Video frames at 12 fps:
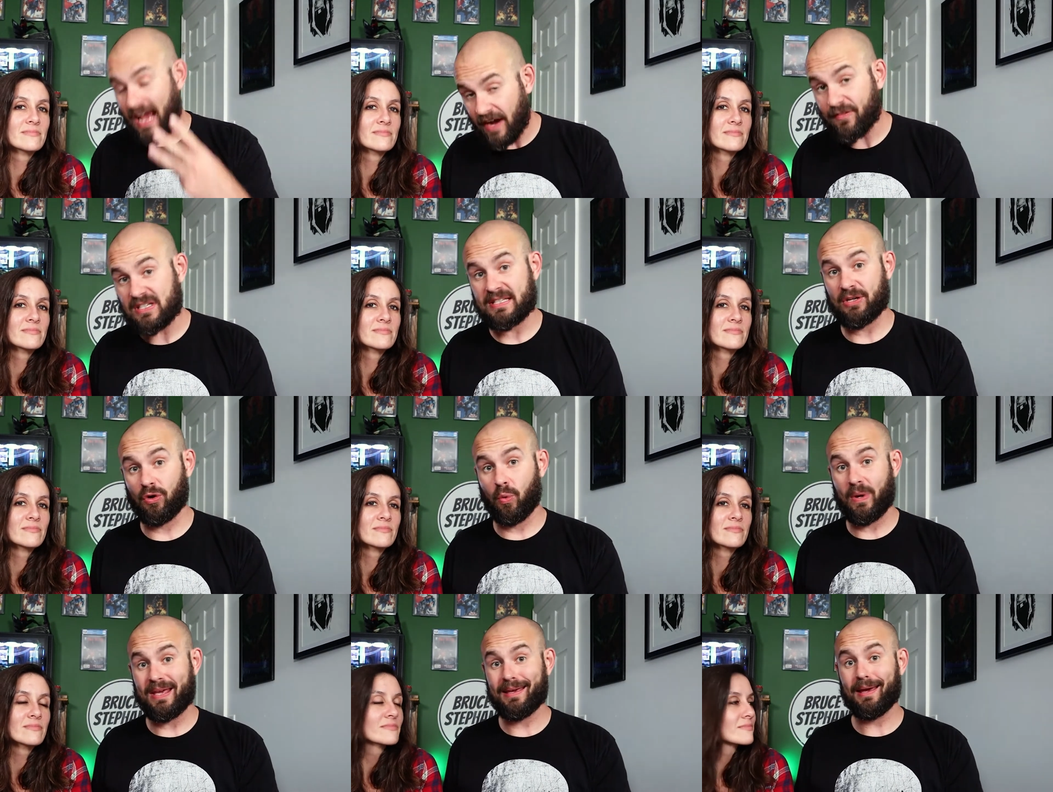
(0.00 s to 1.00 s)
Speaker 1: every single
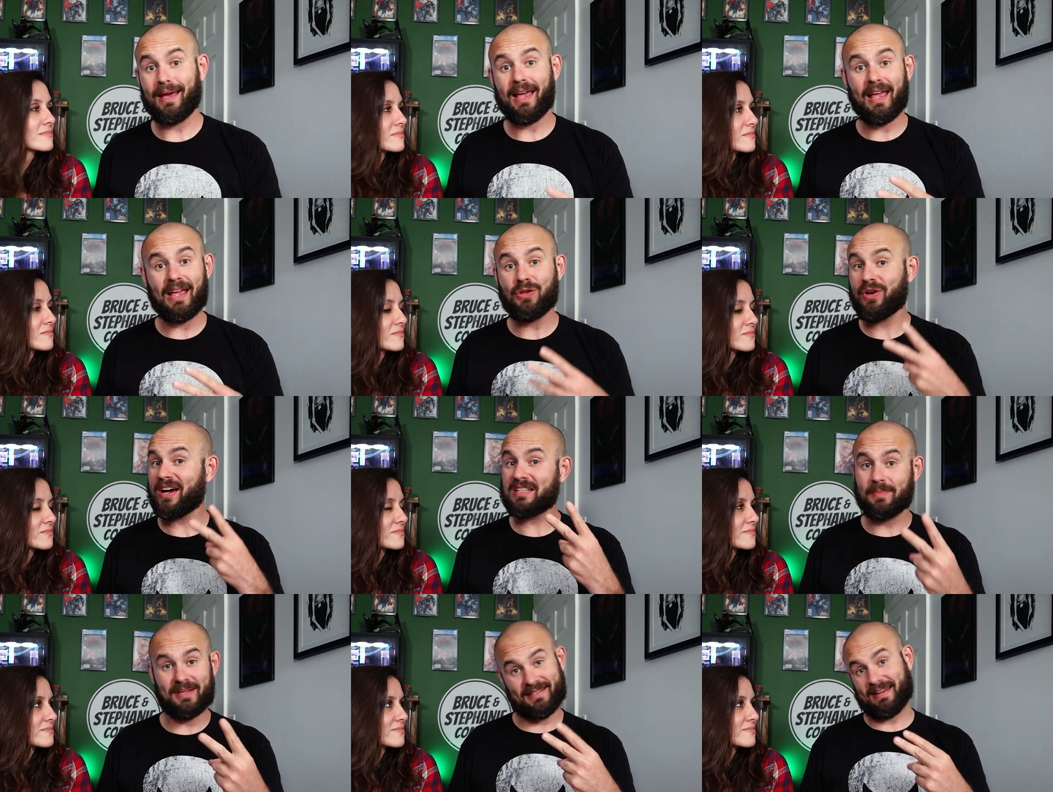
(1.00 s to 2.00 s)
week. And you
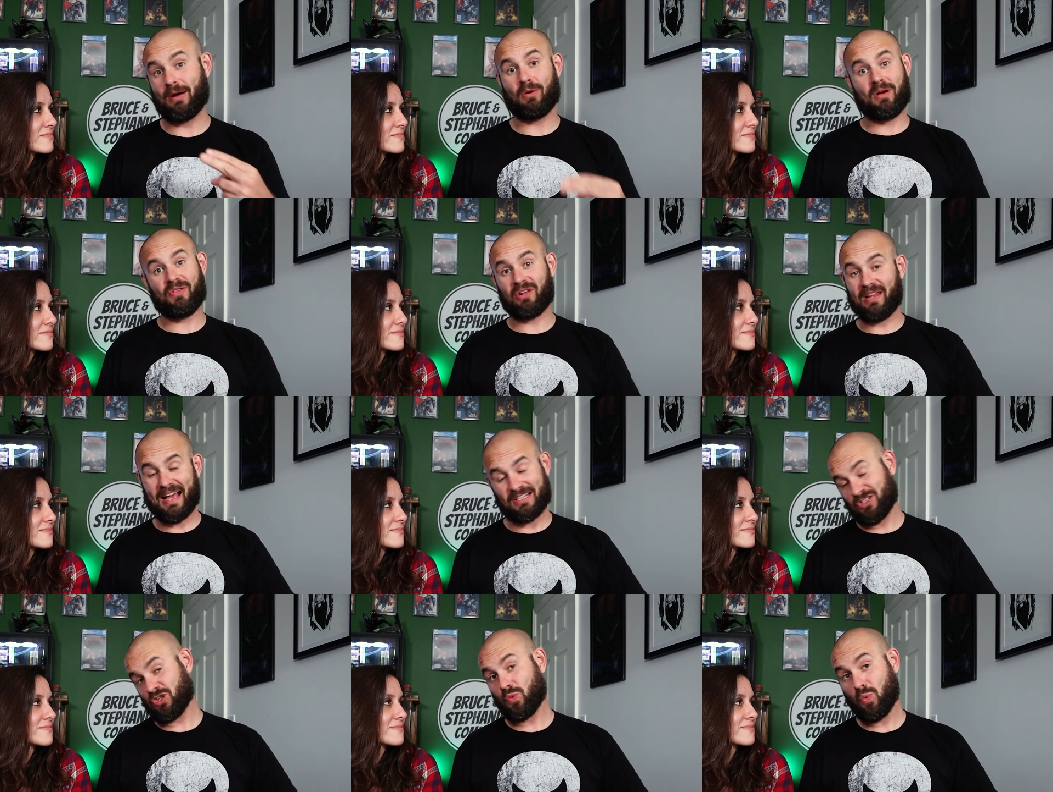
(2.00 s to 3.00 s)
guys missed out on the
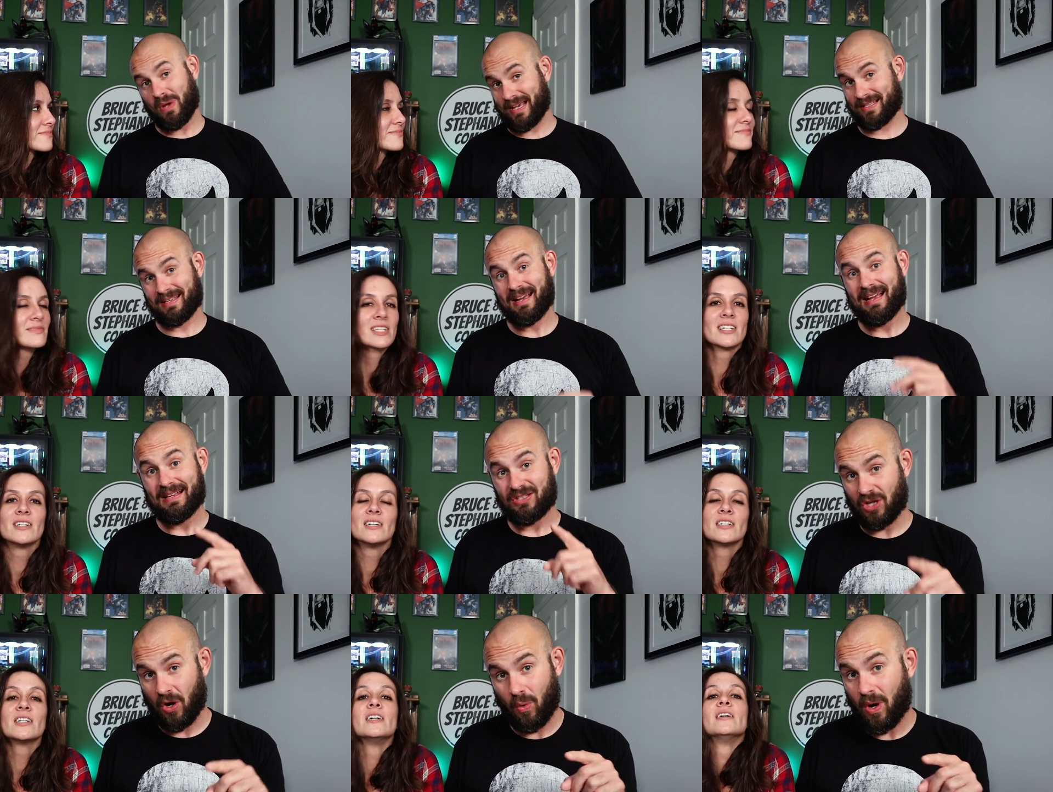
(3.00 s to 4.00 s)
last two weeks.
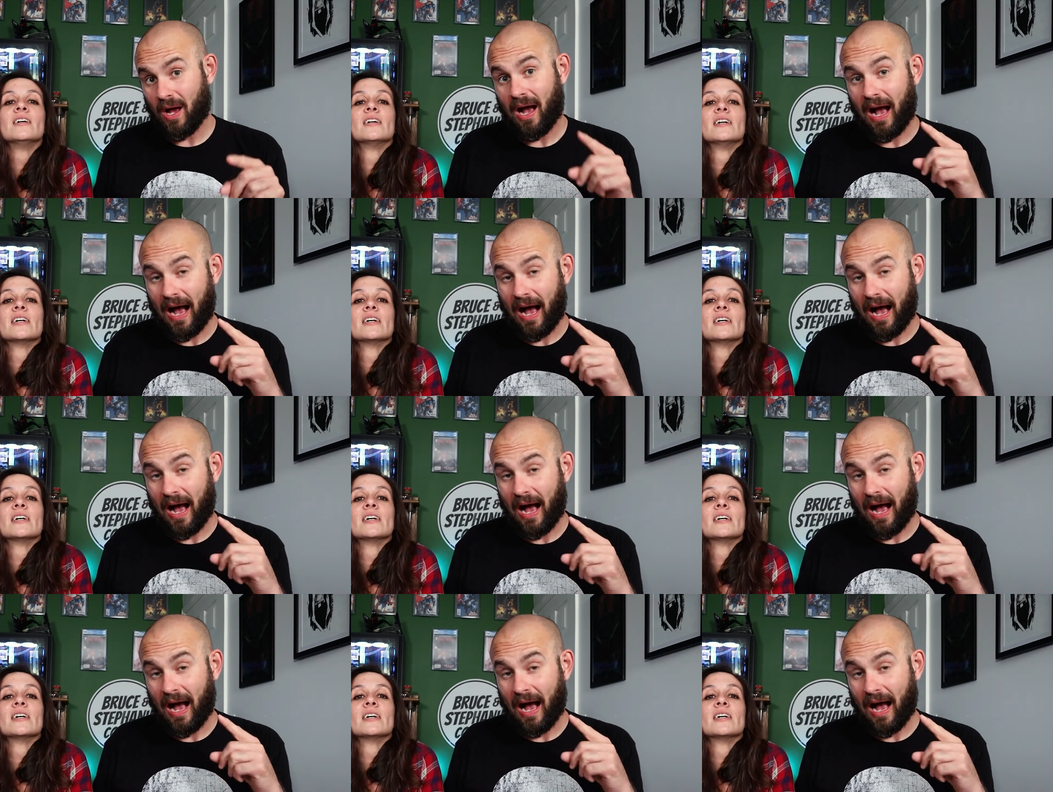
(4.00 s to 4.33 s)
So